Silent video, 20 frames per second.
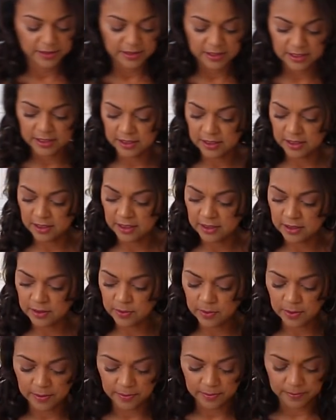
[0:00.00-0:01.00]
Season this
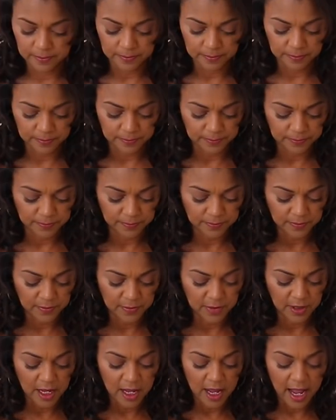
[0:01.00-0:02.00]
one.
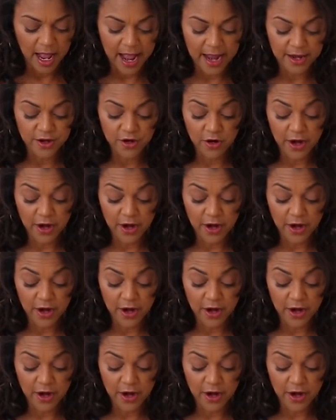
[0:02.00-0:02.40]
And